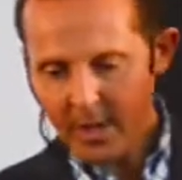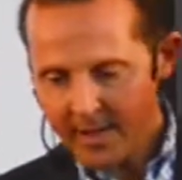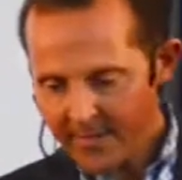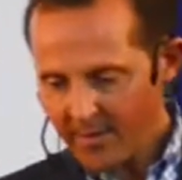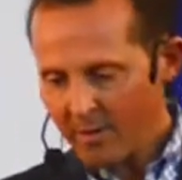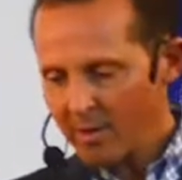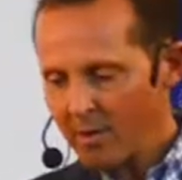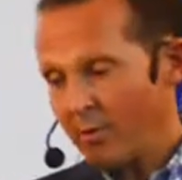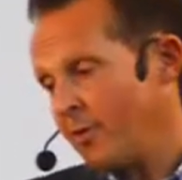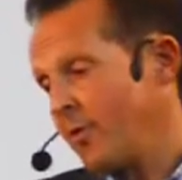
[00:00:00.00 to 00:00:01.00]
One is
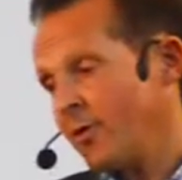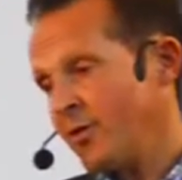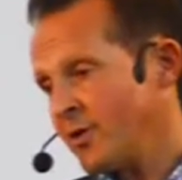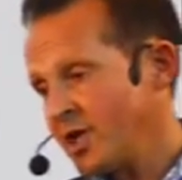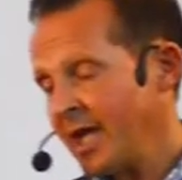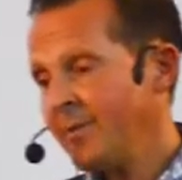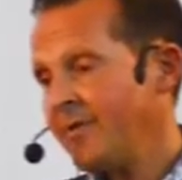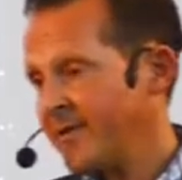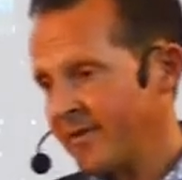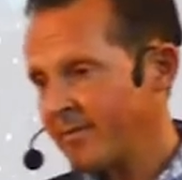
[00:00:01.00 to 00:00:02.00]
uh, the, the, the shape,
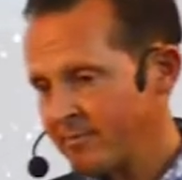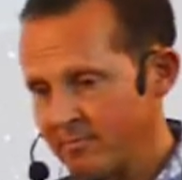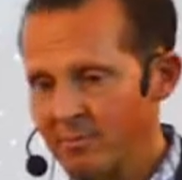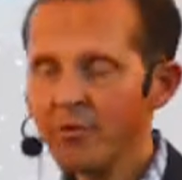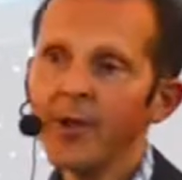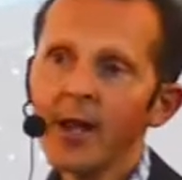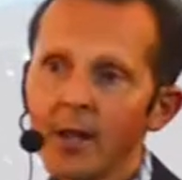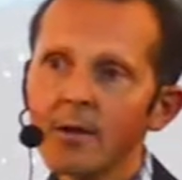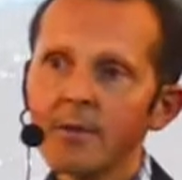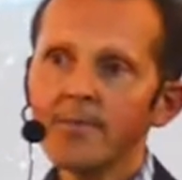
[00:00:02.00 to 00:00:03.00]
if it's
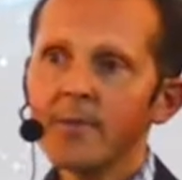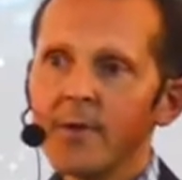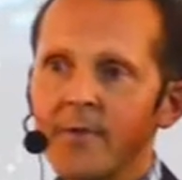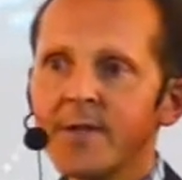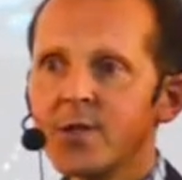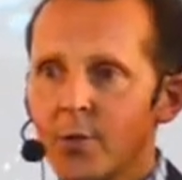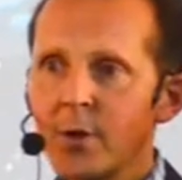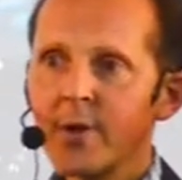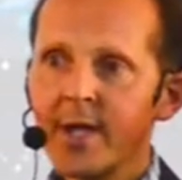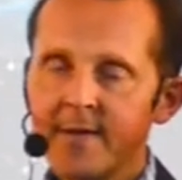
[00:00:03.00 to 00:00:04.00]
real, if it's so
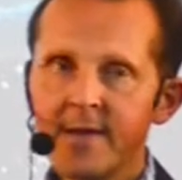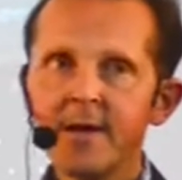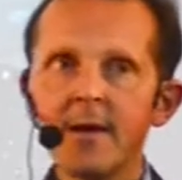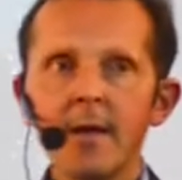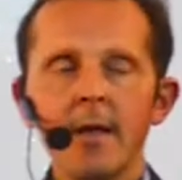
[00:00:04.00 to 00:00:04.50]
elongated.